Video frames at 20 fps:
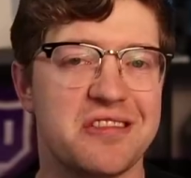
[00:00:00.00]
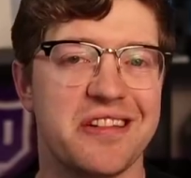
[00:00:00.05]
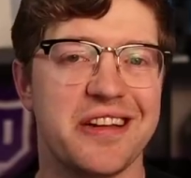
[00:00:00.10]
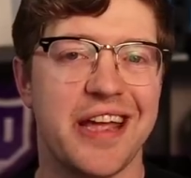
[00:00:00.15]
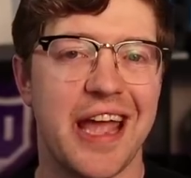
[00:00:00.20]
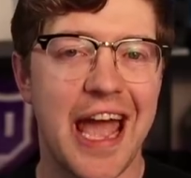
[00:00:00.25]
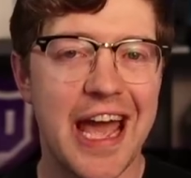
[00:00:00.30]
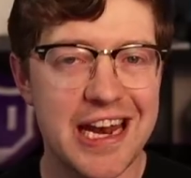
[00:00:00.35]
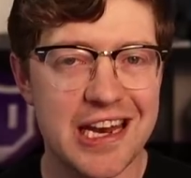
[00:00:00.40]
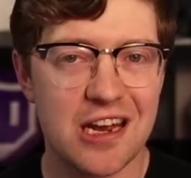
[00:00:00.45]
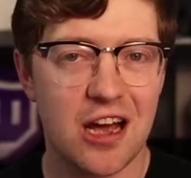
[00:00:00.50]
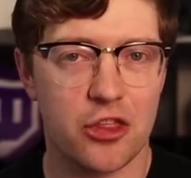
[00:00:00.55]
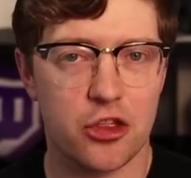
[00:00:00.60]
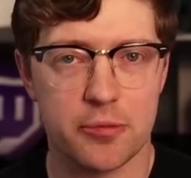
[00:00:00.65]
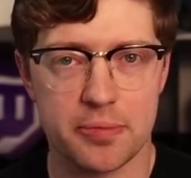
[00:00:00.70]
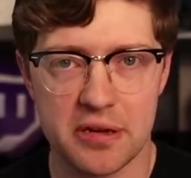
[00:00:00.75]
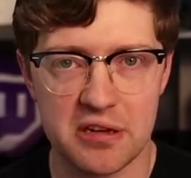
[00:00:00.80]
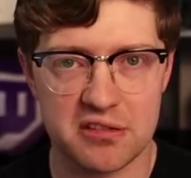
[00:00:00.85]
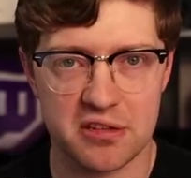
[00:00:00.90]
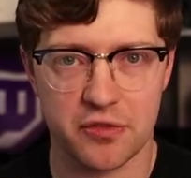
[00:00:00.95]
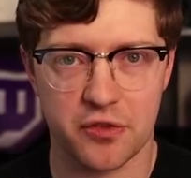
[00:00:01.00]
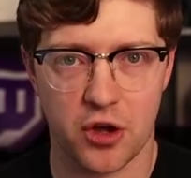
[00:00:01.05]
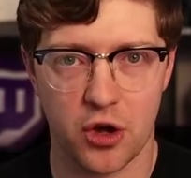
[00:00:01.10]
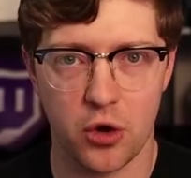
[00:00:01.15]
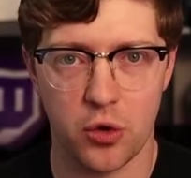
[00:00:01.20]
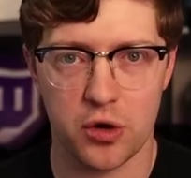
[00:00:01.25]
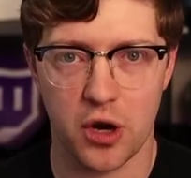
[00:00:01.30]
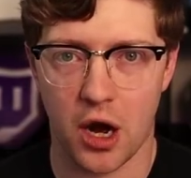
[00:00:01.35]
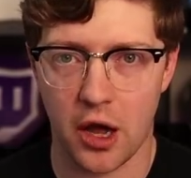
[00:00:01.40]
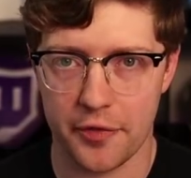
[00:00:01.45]
Just like any other piece of
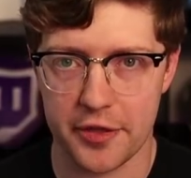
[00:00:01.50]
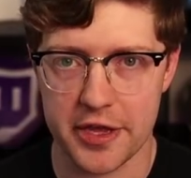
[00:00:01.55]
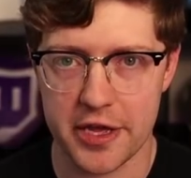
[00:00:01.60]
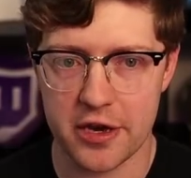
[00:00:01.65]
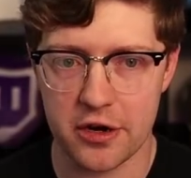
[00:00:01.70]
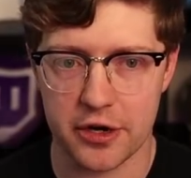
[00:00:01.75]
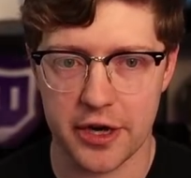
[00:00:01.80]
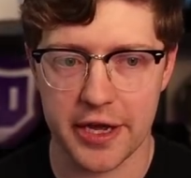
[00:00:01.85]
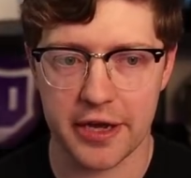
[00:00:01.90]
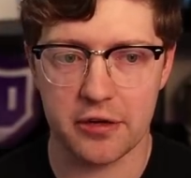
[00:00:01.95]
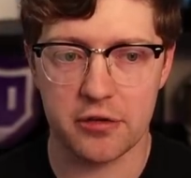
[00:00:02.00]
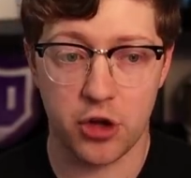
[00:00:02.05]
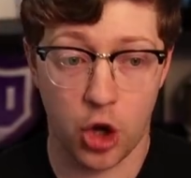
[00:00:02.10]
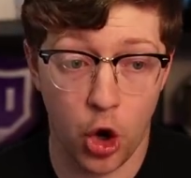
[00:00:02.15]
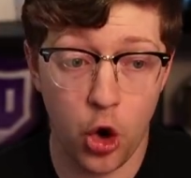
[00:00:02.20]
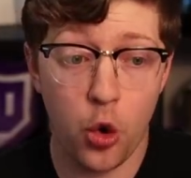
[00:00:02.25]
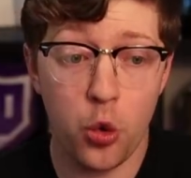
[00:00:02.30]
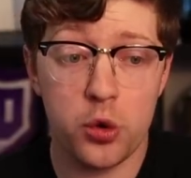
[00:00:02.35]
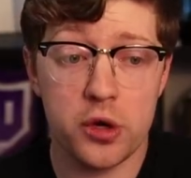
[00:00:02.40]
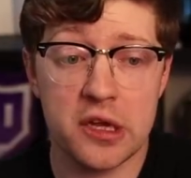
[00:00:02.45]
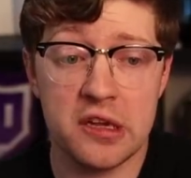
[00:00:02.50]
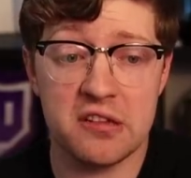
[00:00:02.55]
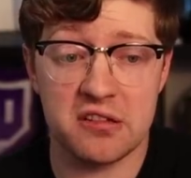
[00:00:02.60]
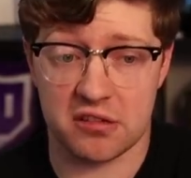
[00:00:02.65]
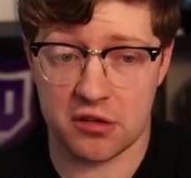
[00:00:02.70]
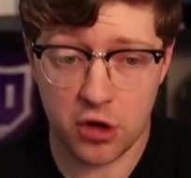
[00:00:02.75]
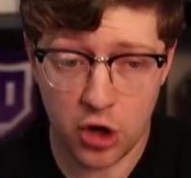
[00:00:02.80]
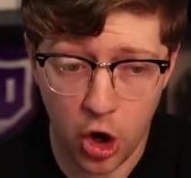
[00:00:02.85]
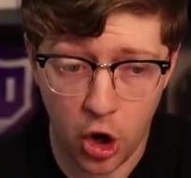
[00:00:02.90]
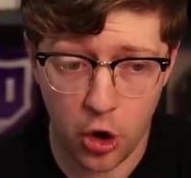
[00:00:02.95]
code on the internet, code
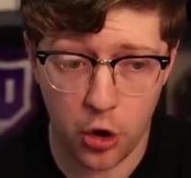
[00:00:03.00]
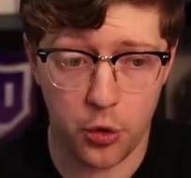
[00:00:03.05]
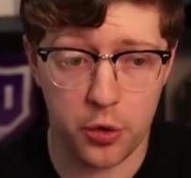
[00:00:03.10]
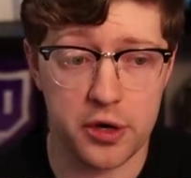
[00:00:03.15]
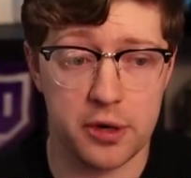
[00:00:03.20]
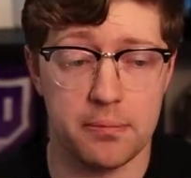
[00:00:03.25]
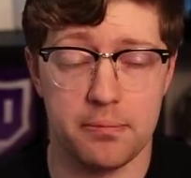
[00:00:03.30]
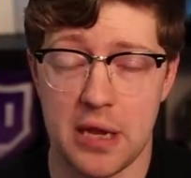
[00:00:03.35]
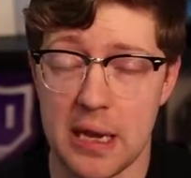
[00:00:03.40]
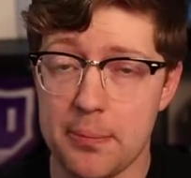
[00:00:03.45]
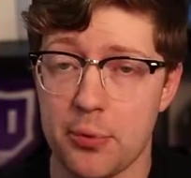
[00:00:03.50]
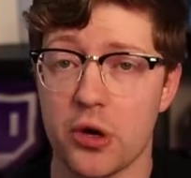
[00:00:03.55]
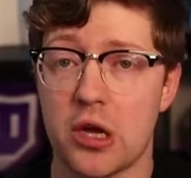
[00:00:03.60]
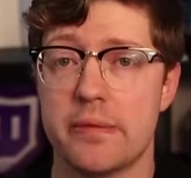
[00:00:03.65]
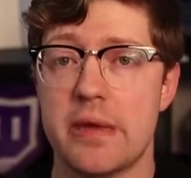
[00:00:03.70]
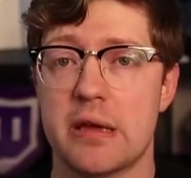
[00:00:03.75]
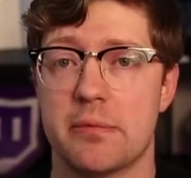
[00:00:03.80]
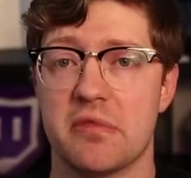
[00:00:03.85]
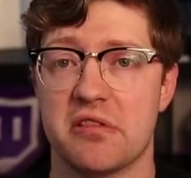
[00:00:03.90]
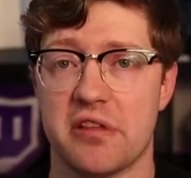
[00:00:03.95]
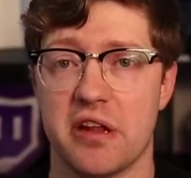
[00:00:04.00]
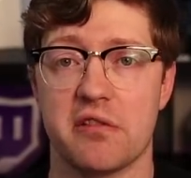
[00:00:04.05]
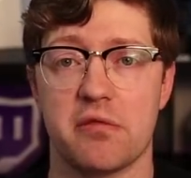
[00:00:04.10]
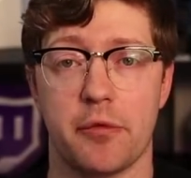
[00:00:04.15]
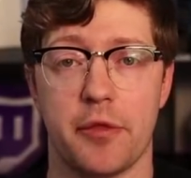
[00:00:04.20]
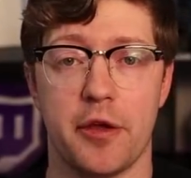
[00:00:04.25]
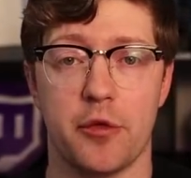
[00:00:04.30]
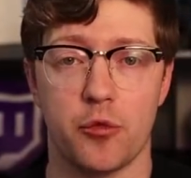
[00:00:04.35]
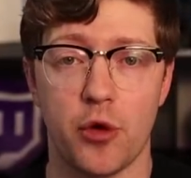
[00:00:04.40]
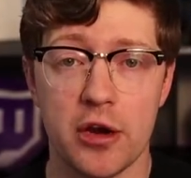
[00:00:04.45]
is code and people can make
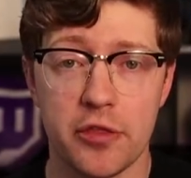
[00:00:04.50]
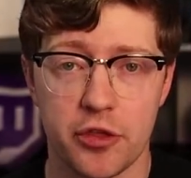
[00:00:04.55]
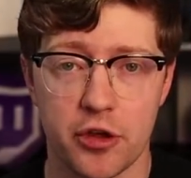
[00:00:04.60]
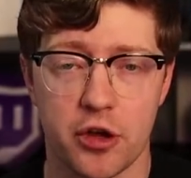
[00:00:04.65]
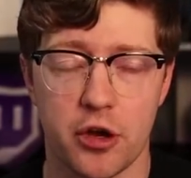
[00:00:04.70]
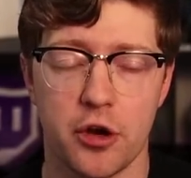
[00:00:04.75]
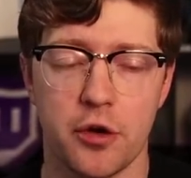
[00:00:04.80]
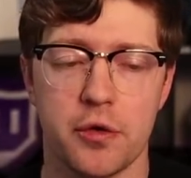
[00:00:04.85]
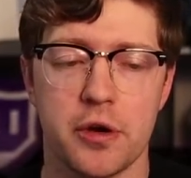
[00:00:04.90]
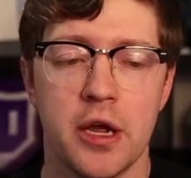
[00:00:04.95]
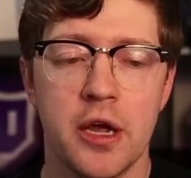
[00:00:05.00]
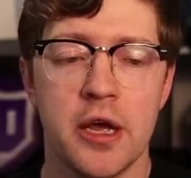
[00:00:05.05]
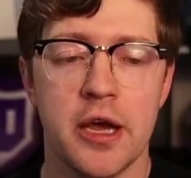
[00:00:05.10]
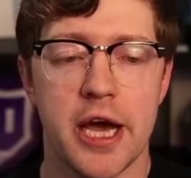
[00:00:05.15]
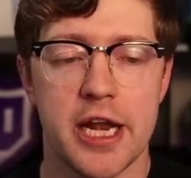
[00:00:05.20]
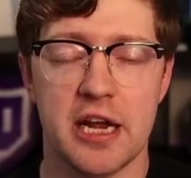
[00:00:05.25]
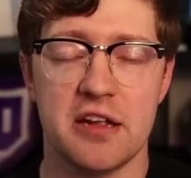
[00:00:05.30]
mistakes when they write the code.